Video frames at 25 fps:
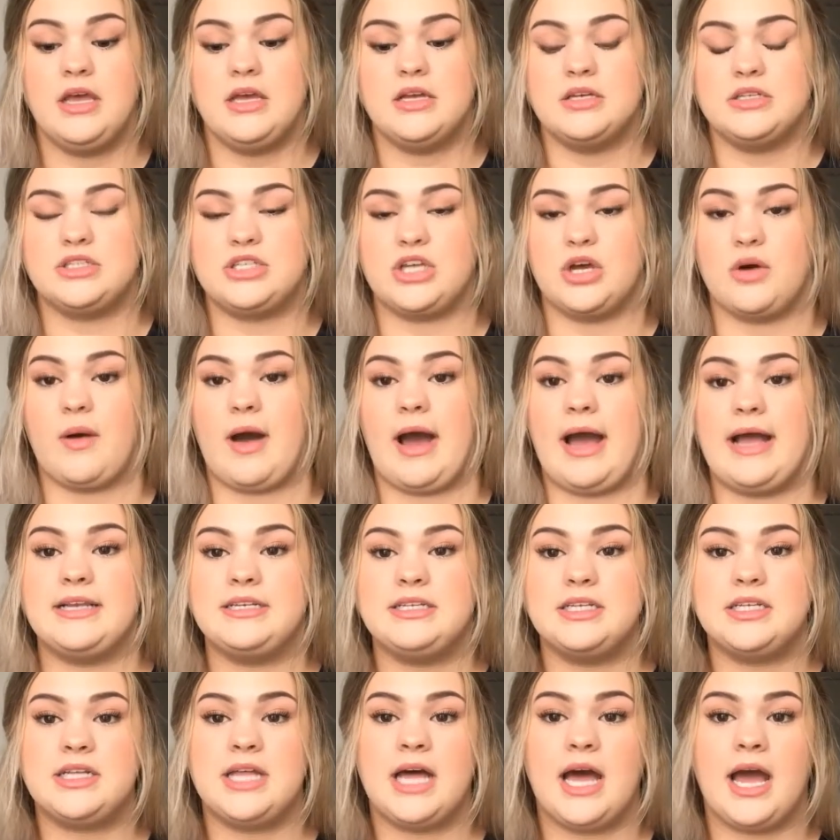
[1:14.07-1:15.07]
So I
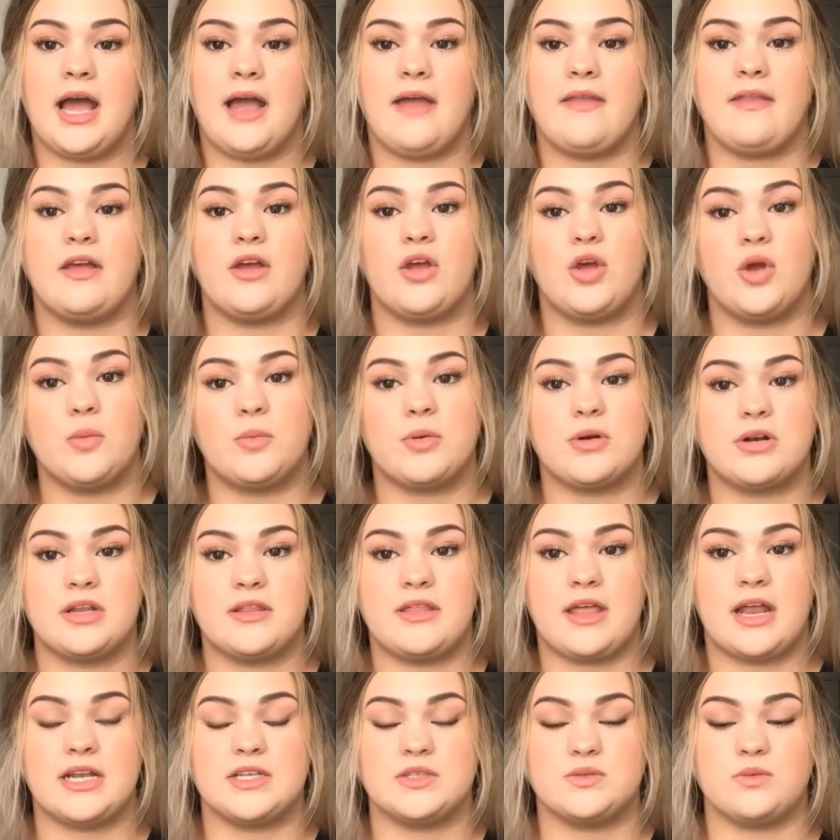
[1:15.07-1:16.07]
did that, and then Cooper did
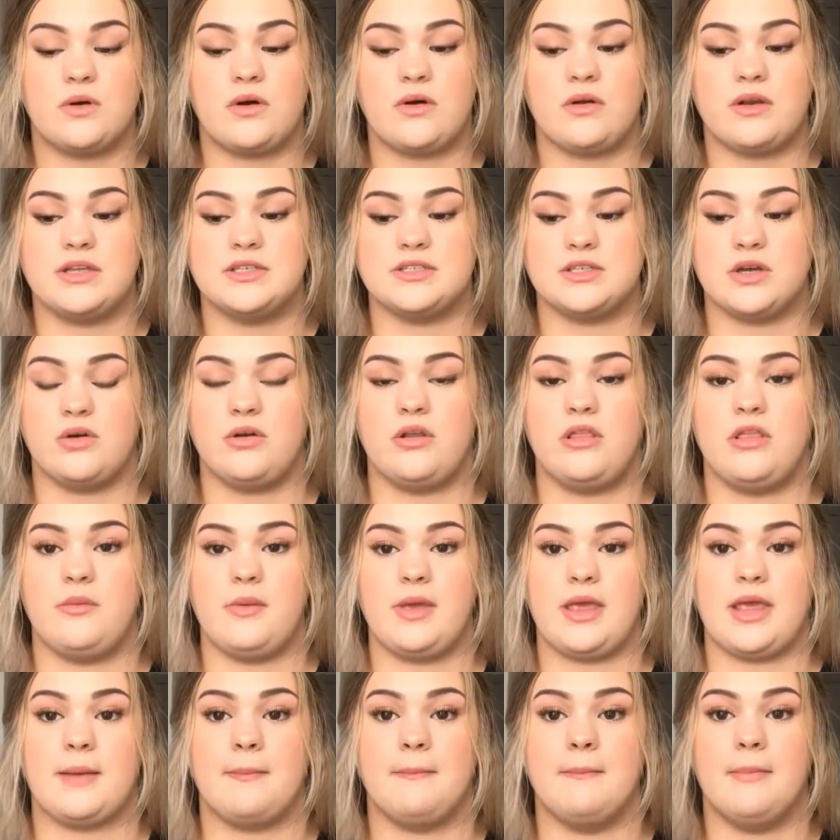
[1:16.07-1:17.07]
that as well on his own, and then
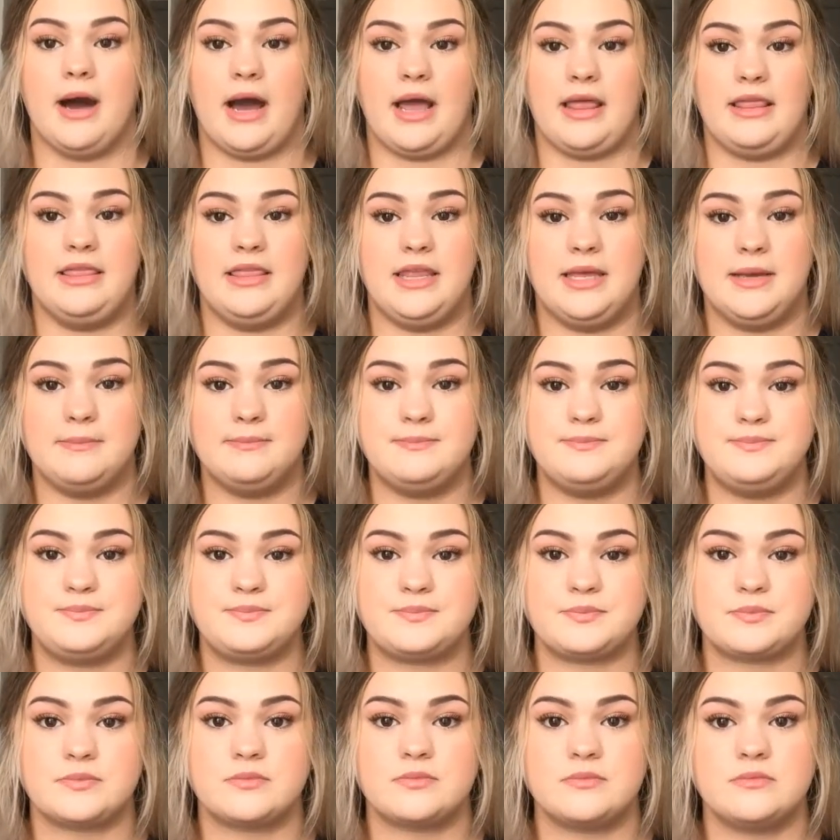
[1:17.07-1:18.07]
we combined them
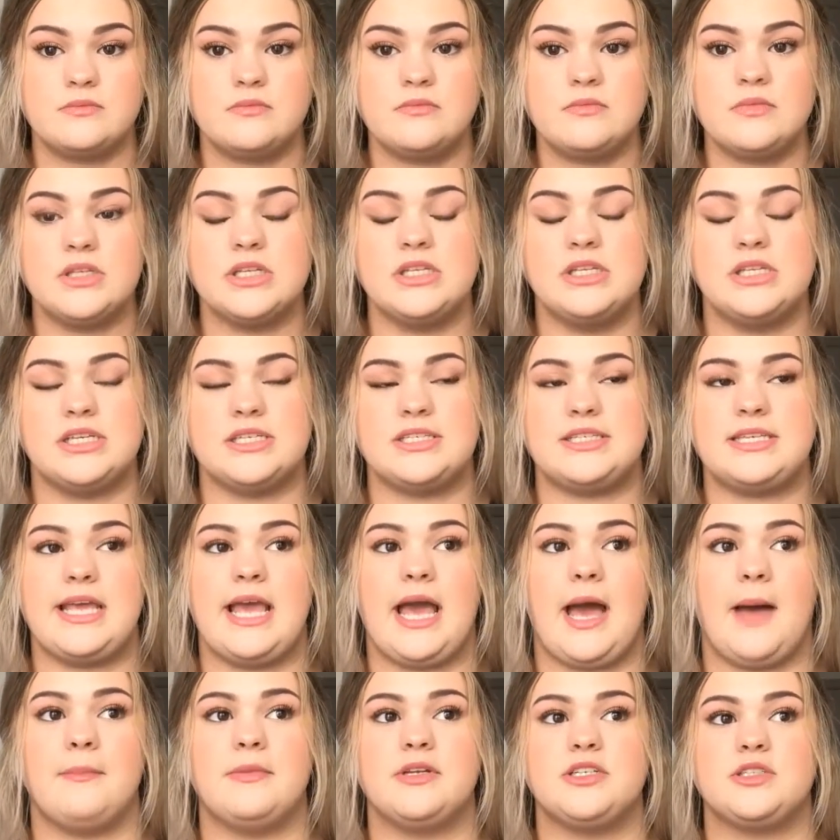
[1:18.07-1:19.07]
to see
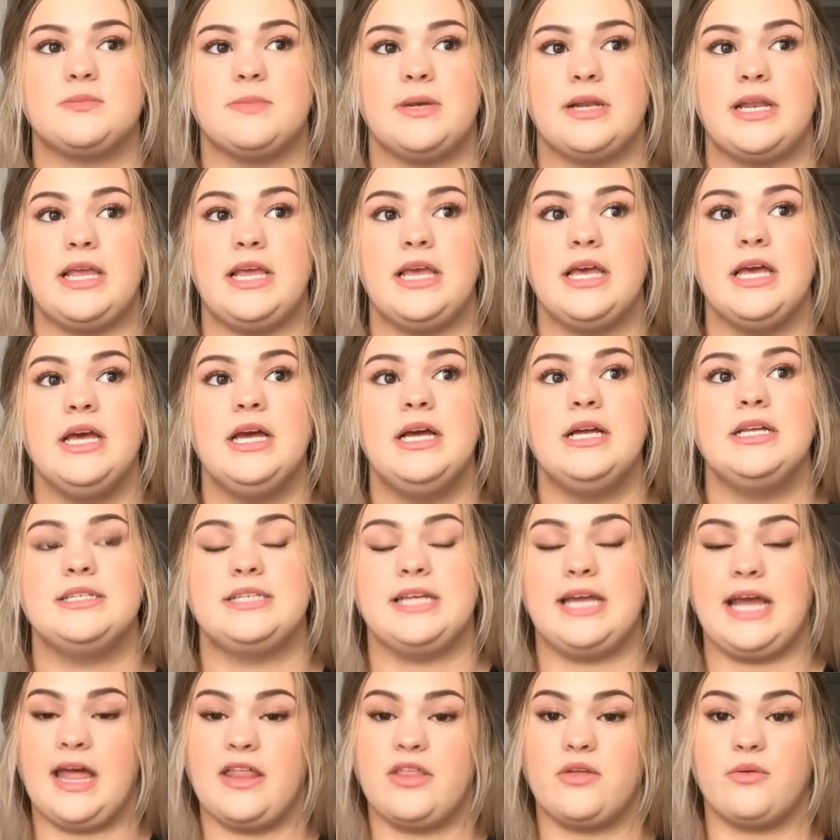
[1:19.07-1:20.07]
how much money
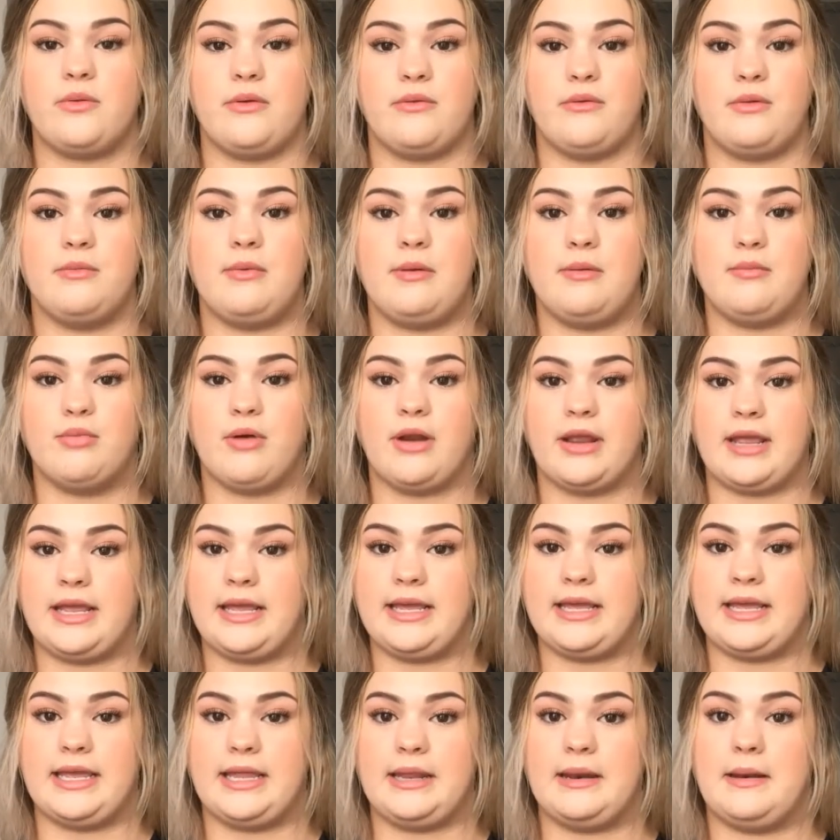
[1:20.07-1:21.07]
together we would be
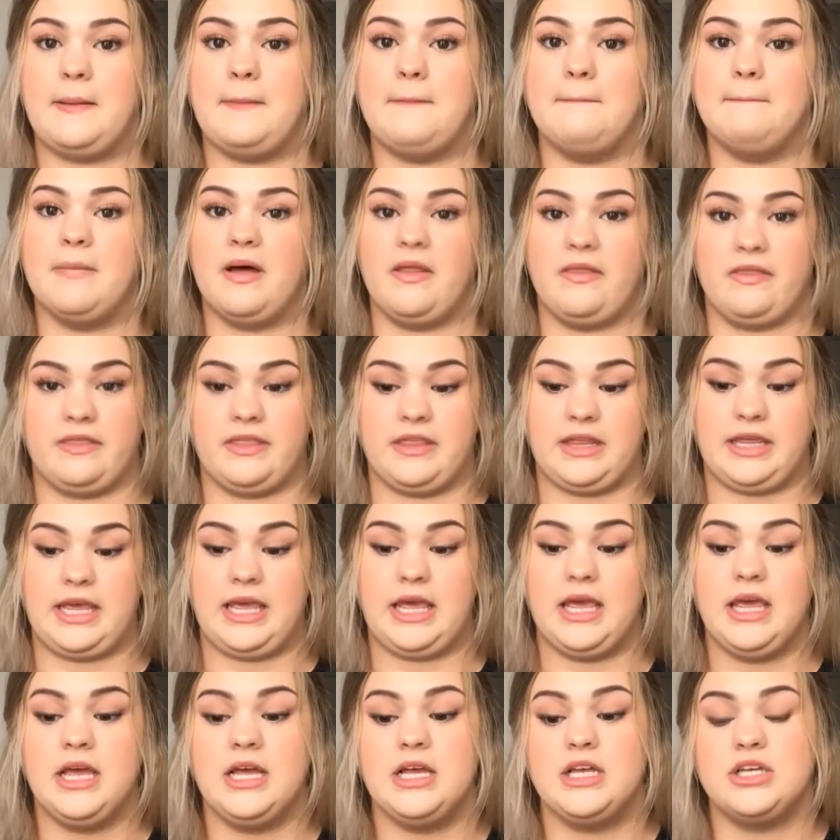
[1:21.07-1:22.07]
bringing in
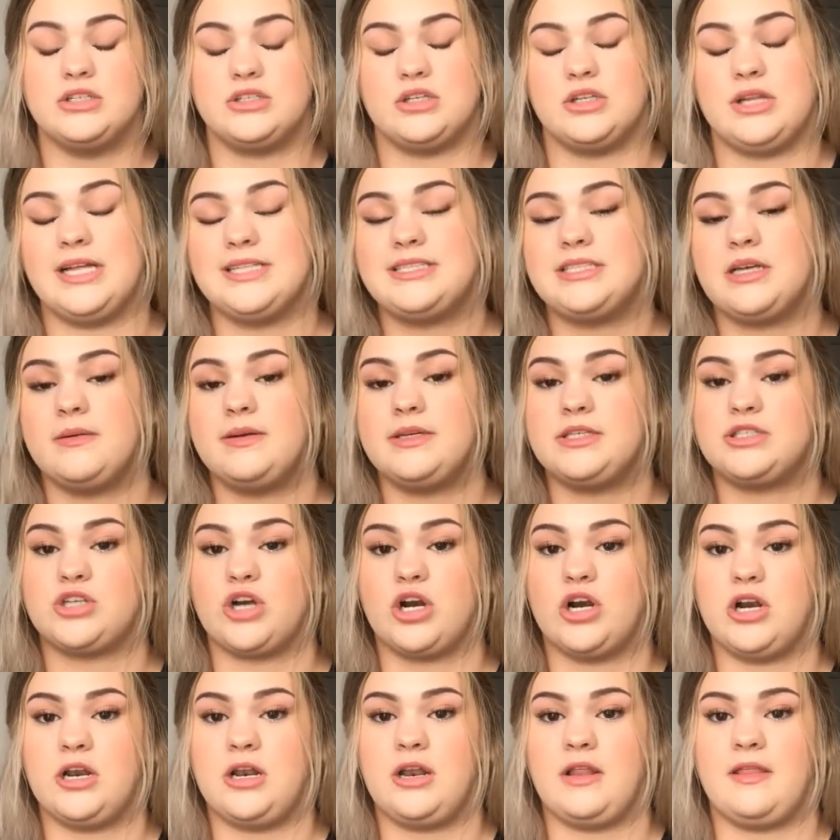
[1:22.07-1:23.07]
monthly. So that's how we
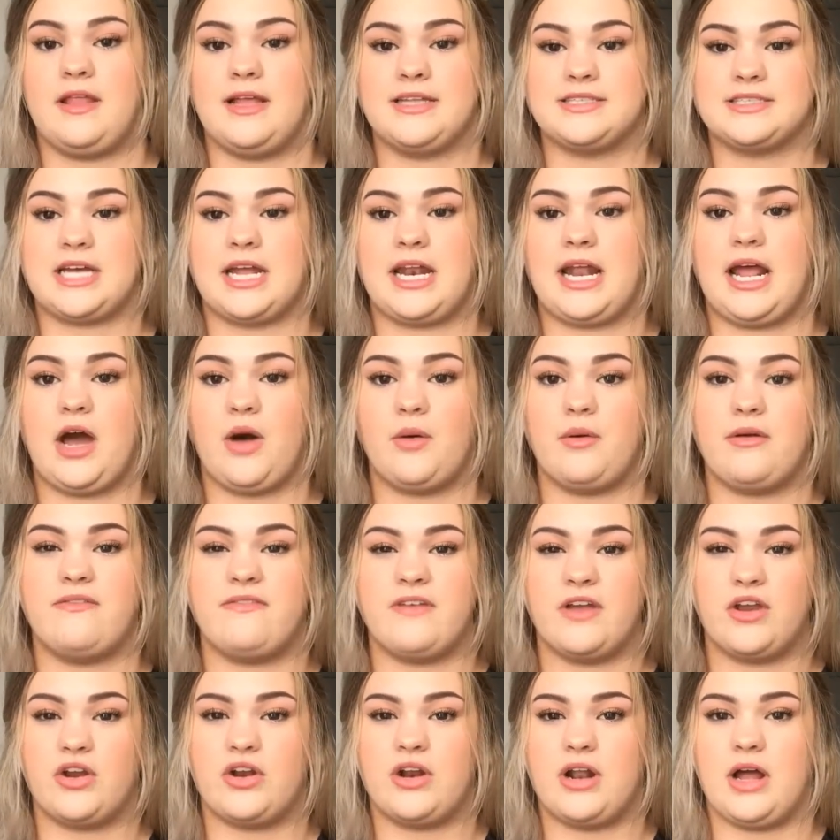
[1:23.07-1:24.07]
started, and that's kind of how we
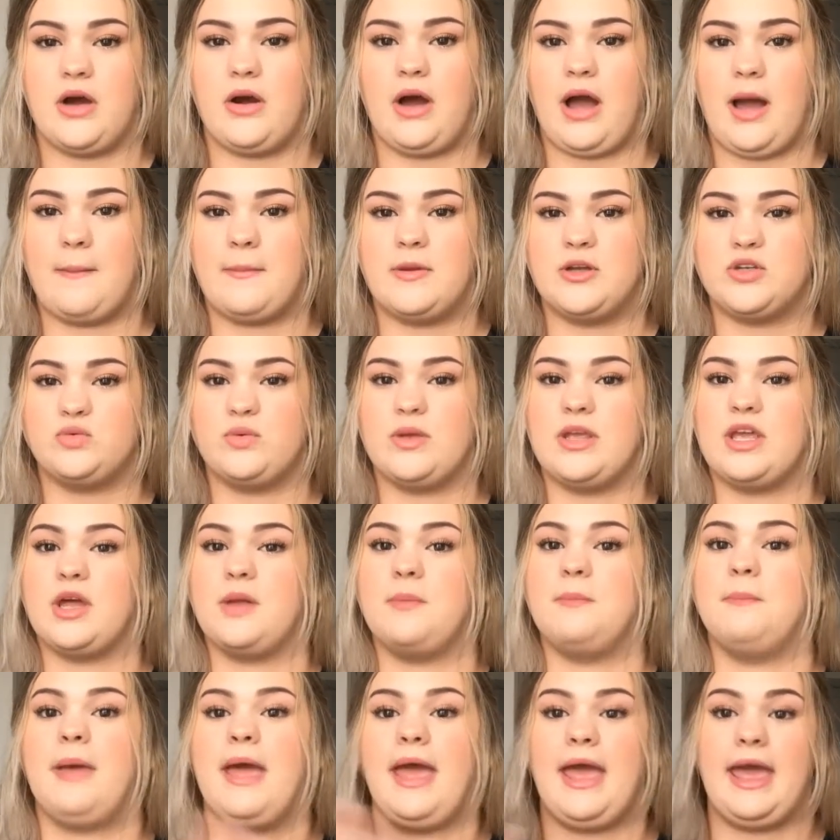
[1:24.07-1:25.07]
figured out how much we
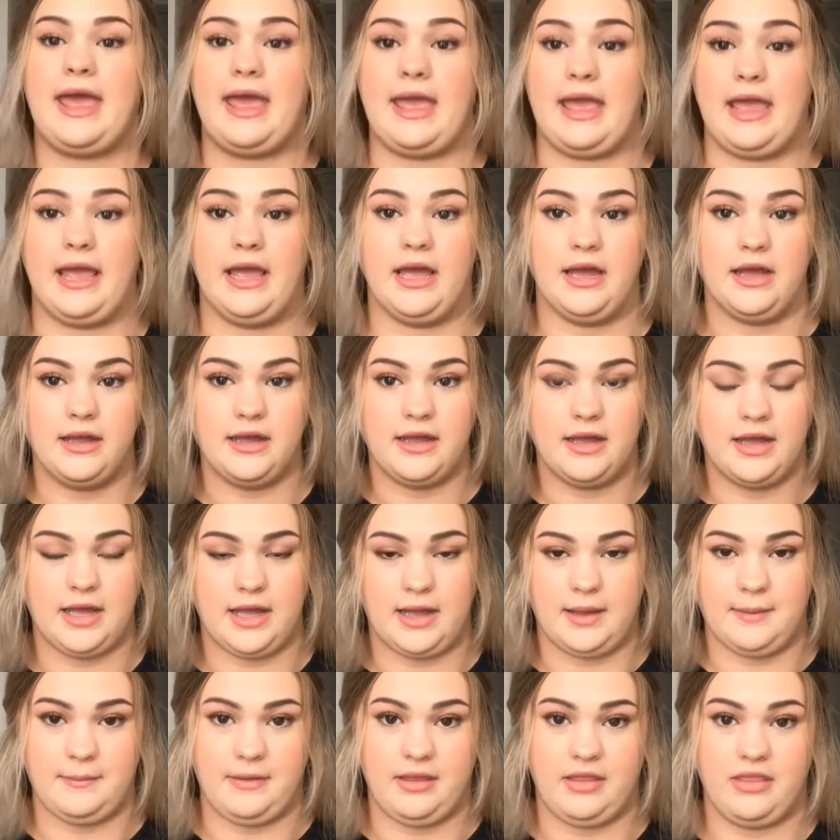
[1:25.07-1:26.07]
could pay
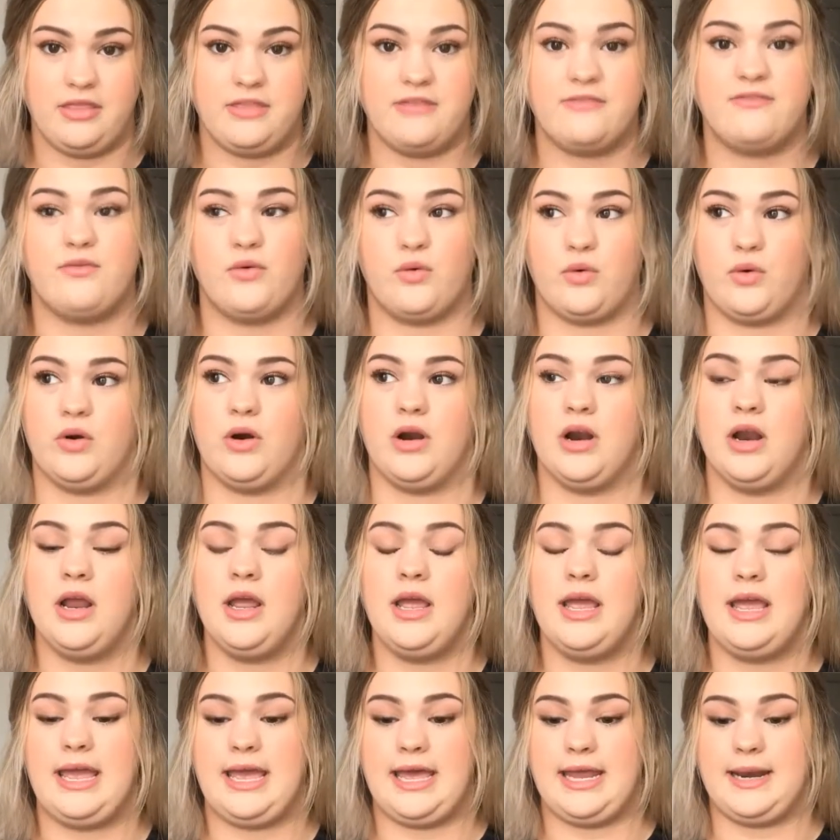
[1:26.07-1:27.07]
a month for
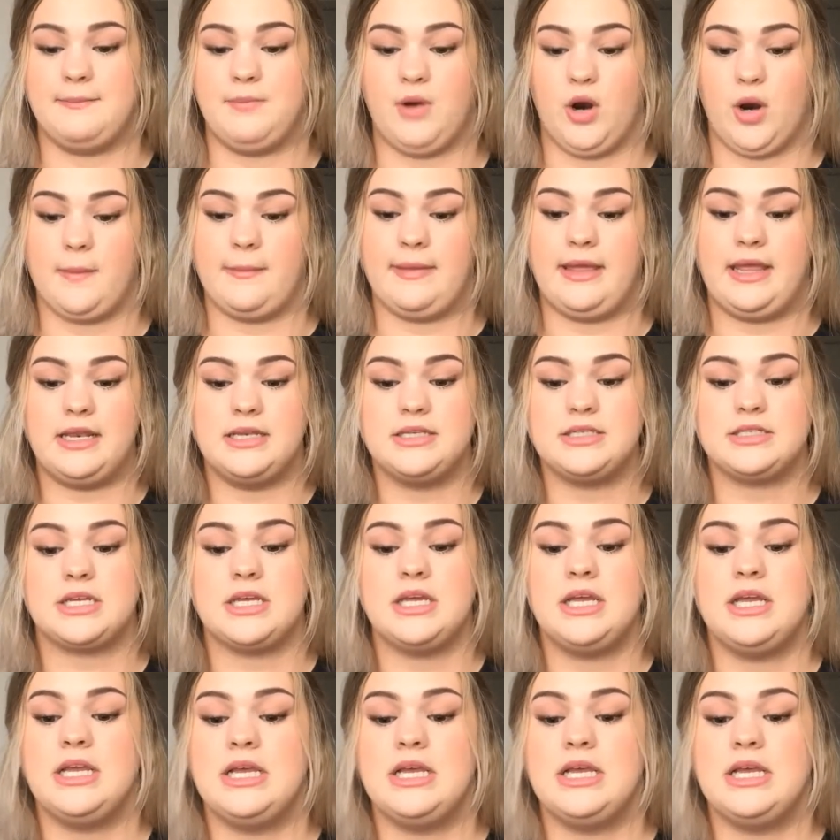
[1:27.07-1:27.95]
an apartment.